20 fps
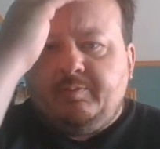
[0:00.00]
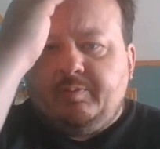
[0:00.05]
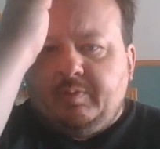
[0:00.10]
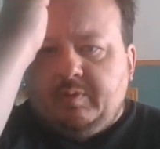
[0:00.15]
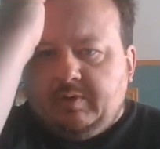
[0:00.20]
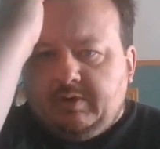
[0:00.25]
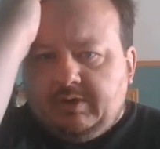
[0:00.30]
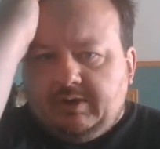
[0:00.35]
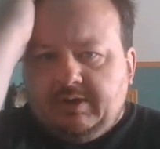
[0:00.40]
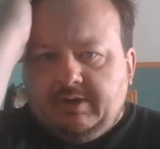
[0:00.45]

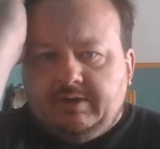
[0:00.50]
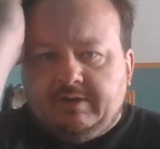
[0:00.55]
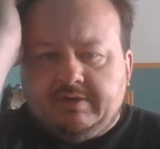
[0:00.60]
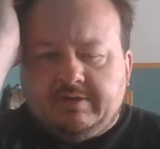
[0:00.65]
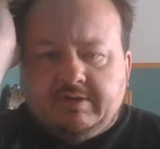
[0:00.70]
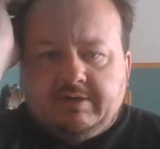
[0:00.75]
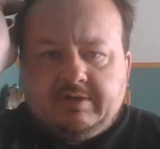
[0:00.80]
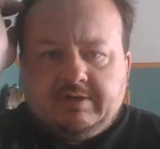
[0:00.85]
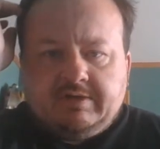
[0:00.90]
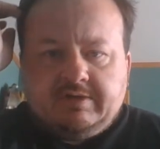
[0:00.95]
pride
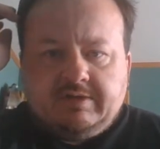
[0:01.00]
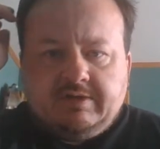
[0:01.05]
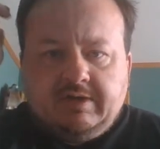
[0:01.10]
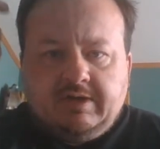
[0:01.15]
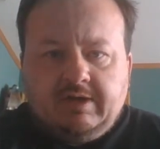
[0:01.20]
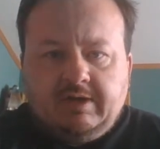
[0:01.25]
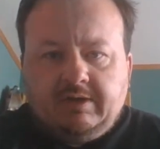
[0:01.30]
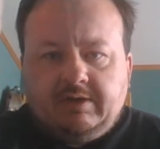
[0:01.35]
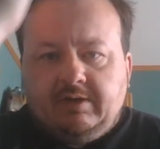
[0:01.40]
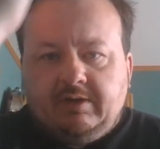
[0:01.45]
is at
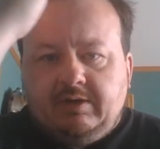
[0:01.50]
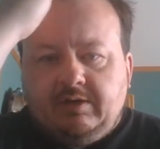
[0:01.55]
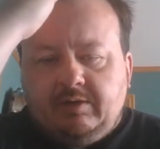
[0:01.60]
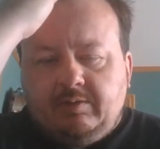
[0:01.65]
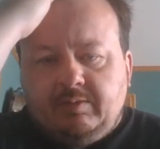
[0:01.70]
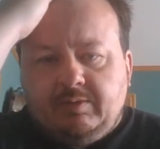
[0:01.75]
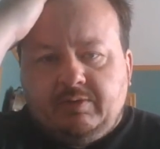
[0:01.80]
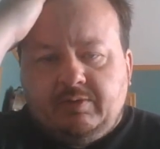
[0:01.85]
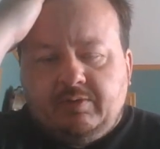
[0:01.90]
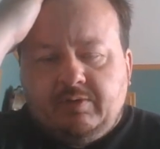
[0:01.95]
stake
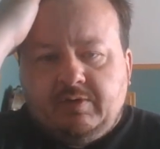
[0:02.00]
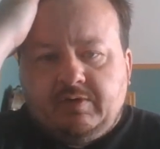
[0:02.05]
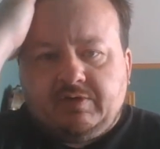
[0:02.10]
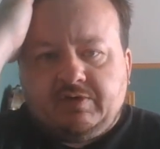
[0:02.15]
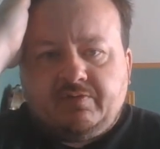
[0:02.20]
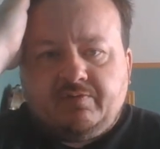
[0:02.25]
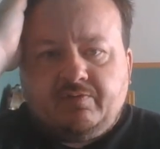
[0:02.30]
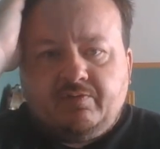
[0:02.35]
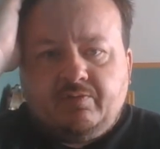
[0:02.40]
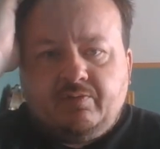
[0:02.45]
here
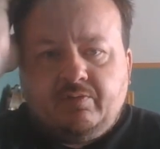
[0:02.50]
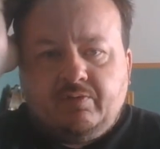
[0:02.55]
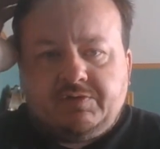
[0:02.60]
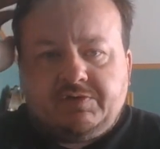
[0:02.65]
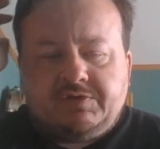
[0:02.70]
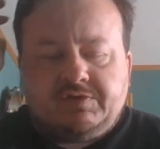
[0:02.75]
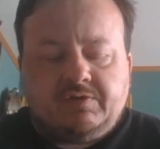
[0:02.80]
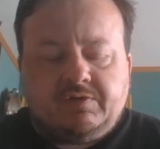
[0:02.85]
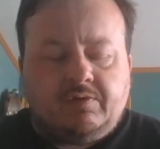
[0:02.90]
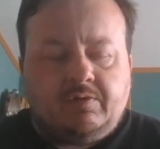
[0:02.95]
because, of
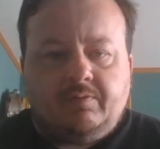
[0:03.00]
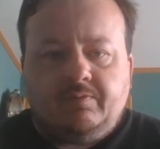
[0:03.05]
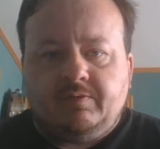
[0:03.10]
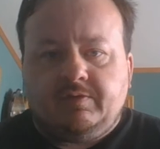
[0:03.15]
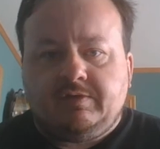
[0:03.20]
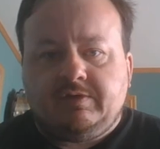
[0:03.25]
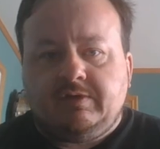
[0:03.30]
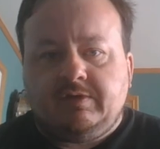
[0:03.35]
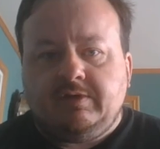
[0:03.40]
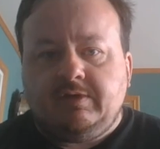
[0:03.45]
course,
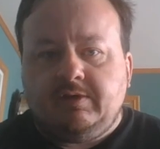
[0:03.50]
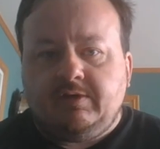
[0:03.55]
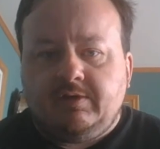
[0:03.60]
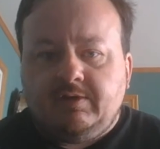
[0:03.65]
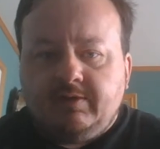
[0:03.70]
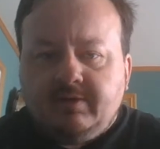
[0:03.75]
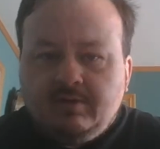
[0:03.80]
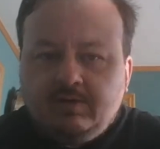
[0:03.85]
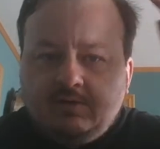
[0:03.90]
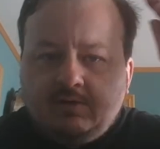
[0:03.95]
obviously,